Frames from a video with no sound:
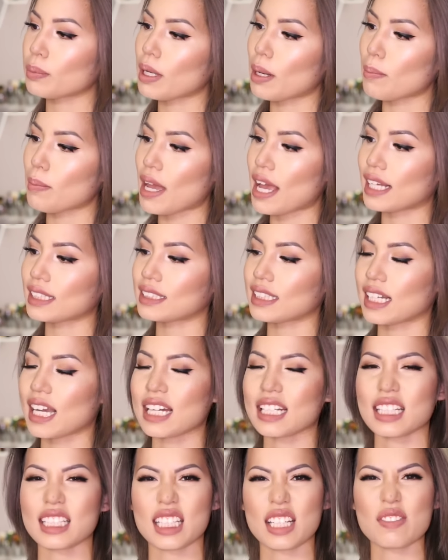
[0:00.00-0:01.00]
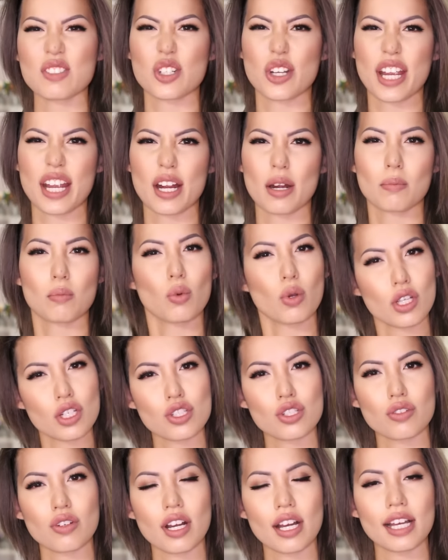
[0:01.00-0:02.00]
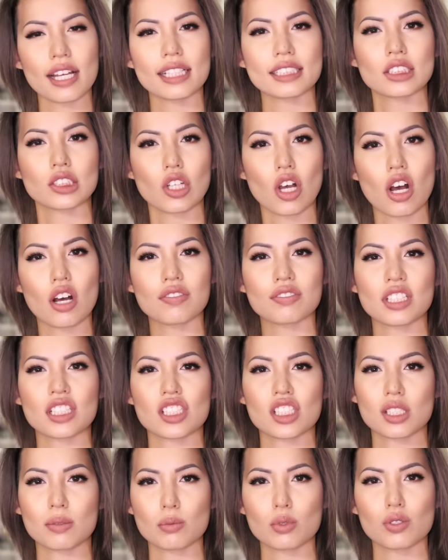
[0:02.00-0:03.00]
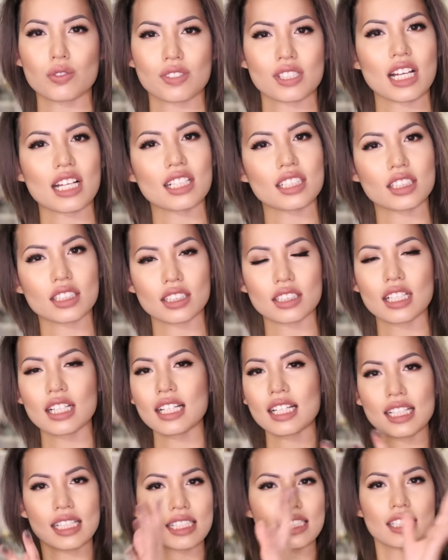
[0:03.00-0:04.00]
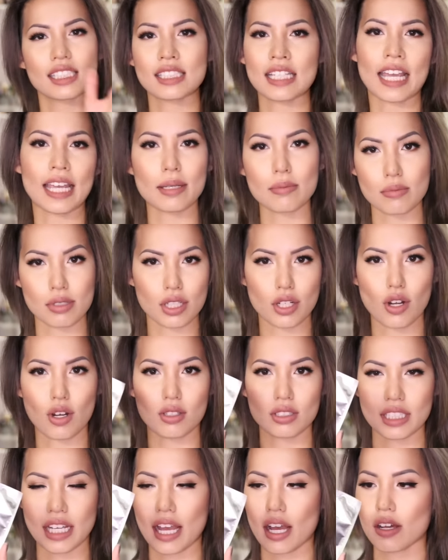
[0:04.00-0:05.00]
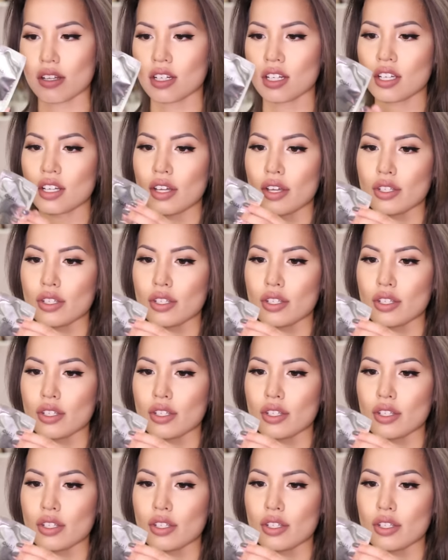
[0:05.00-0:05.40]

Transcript: to be a mask that kind of leaves your hair moisturized, soft, and smooth. Kind of just tames it all down.